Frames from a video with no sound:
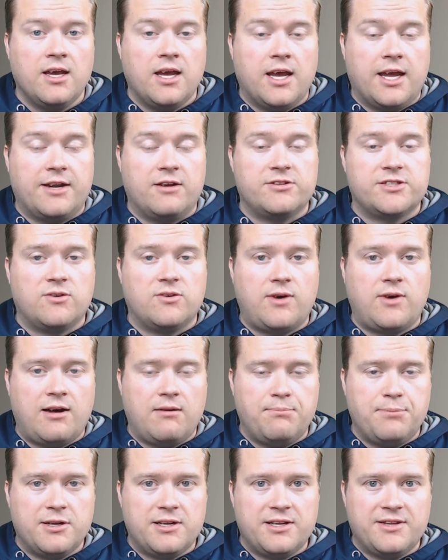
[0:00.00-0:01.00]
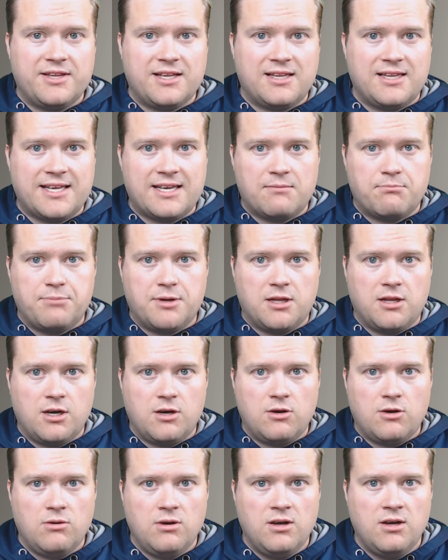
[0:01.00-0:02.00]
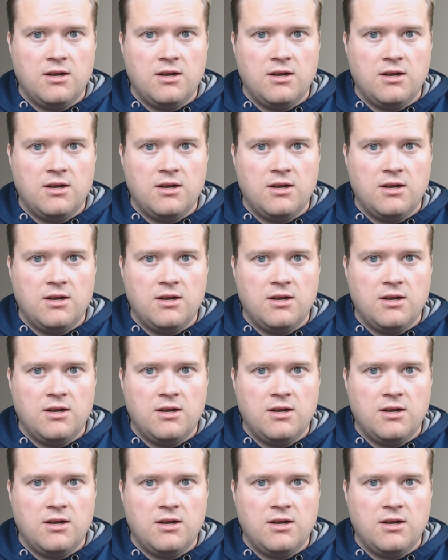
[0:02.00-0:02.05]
And also, I'll put in the link below